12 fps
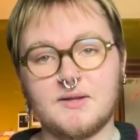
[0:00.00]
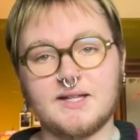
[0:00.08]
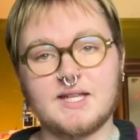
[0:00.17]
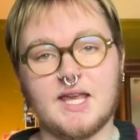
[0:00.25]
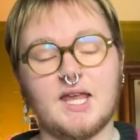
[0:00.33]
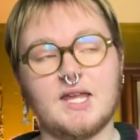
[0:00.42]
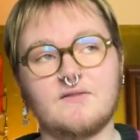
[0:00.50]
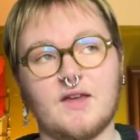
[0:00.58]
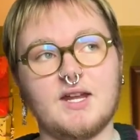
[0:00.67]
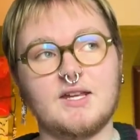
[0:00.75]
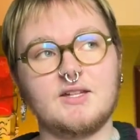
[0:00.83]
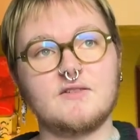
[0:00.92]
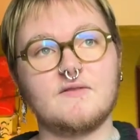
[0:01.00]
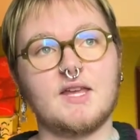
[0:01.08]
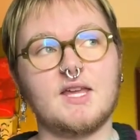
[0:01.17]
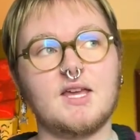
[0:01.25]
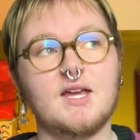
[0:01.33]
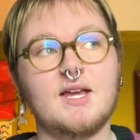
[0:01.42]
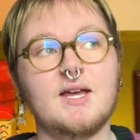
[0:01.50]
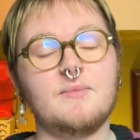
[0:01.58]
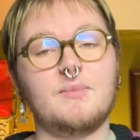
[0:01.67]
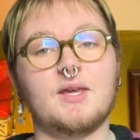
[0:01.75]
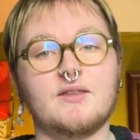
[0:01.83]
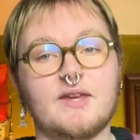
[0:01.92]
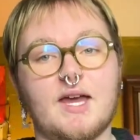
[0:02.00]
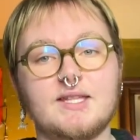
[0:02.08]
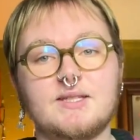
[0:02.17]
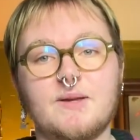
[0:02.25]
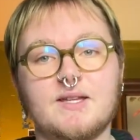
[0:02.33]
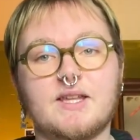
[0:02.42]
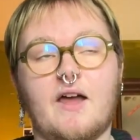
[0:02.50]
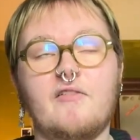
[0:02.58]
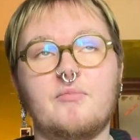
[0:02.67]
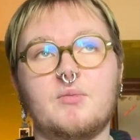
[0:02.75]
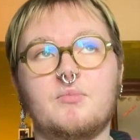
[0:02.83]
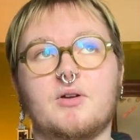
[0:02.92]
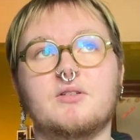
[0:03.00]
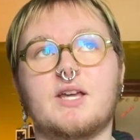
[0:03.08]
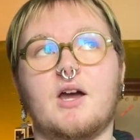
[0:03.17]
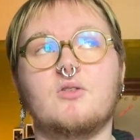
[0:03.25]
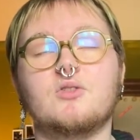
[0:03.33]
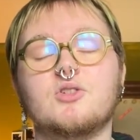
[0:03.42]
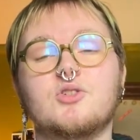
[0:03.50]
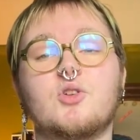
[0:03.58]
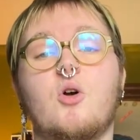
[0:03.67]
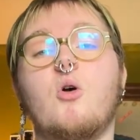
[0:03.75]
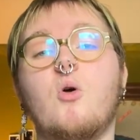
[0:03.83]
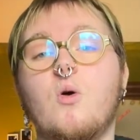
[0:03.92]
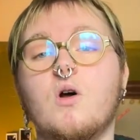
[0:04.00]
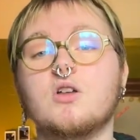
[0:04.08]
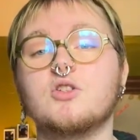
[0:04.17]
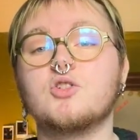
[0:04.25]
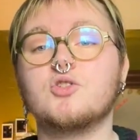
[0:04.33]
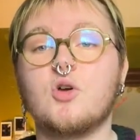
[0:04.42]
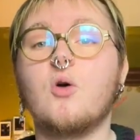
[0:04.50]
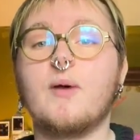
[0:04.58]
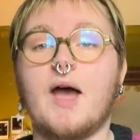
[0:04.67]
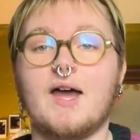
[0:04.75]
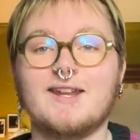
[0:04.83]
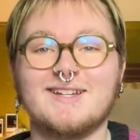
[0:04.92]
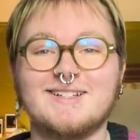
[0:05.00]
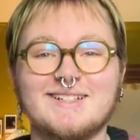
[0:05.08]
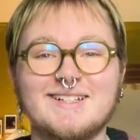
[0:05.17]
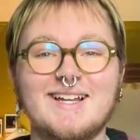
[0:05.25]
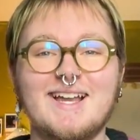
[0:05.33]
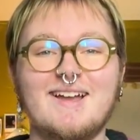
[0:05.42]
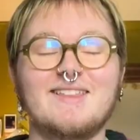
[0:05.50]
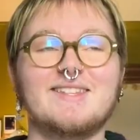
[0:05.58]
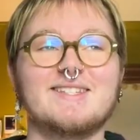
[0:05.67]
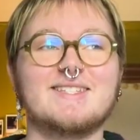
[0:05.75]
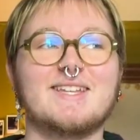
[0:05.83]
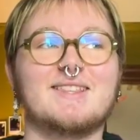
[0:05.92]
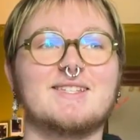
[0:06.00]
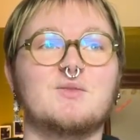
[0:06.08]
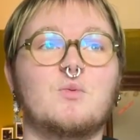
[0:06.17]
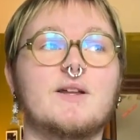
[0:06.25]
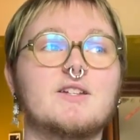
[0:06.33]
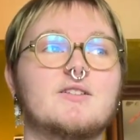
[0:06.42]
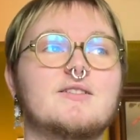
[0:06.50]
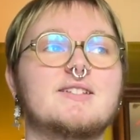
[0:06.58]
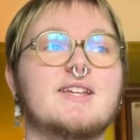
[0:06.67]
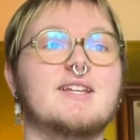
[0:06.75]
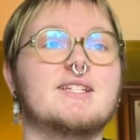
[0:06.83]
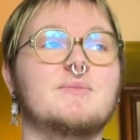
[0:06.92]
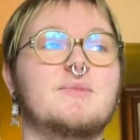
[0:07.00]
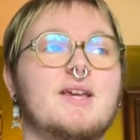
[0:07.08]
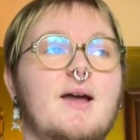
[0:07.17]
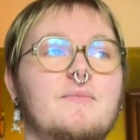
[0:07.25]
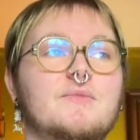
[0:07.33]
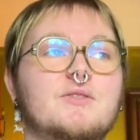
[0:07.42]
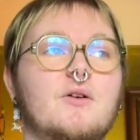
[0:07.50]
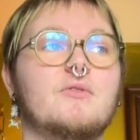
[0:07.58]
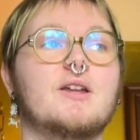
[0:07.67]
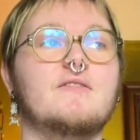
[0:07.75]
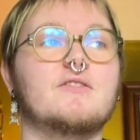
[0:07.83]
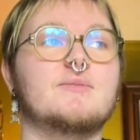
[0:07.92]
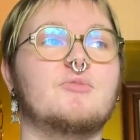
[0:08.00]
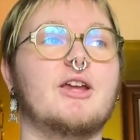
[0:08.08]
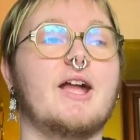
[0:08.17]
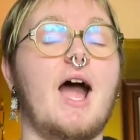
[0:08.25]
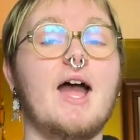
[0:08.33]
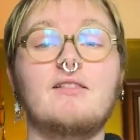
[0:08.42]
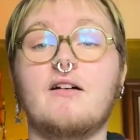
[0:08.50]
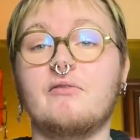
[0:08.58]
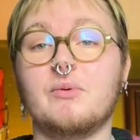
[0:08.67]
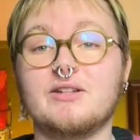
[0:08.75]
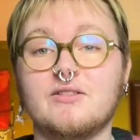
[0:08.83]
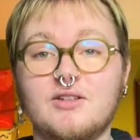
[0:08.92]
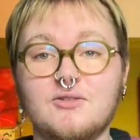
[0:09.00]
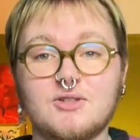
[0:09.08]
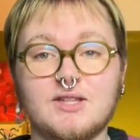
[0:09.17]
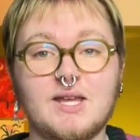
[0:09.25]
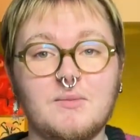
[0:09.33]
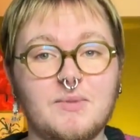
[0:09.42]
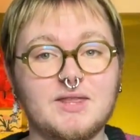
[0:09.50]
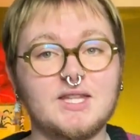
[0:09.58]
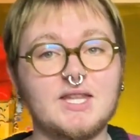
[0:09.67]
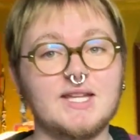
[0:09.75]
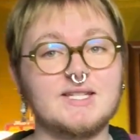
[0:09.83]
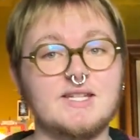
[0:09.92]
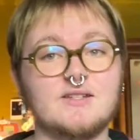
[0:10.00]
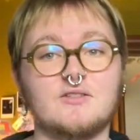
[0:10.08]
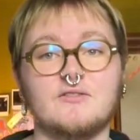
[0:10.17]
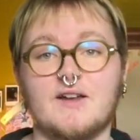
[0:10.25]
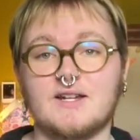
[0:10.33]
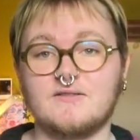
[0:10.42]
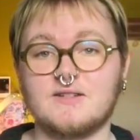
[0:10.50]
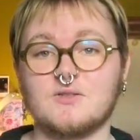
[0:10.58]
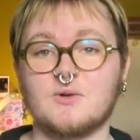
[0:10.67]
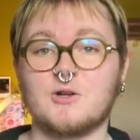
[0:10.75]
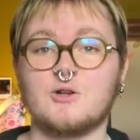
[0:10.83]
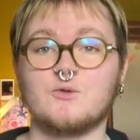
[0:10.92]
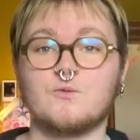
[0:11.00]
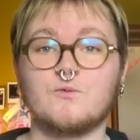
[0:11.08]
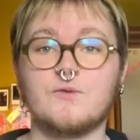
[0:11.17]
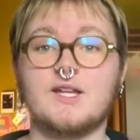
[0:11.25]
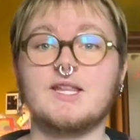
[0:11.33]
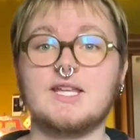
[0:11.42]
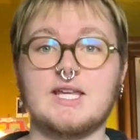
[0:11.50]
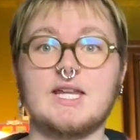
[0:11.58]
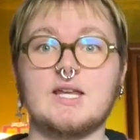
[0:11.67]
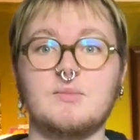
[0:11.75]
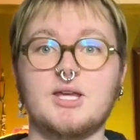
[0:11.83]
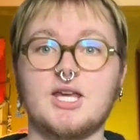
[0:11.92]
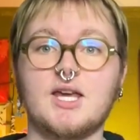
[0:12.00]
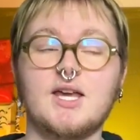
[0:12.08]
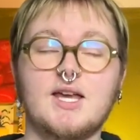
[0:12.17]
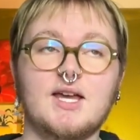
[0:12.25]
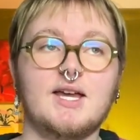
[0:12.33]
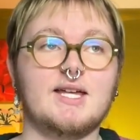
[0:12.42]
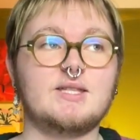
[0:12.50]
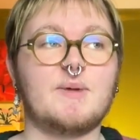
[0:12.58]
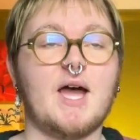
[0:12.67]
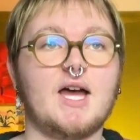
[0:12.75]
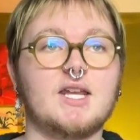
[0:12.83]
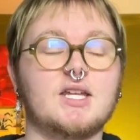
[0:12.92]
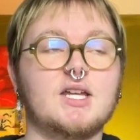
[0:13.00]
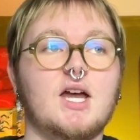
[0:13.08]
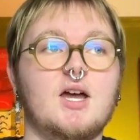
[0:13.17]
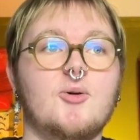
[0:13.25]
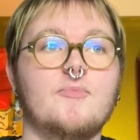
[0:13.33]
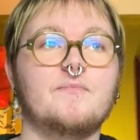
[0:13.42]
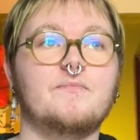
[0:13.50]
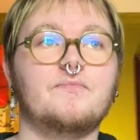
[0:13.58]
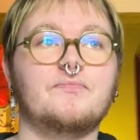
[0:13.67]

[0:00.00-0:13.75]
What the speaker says: like taking advantage of like being in the headspace. I've been burnt out so bad. This winter is getting to me. I'm so ready for spring. I love winter usually, but the like seasonal affective disorder is really getting me. It's bad. And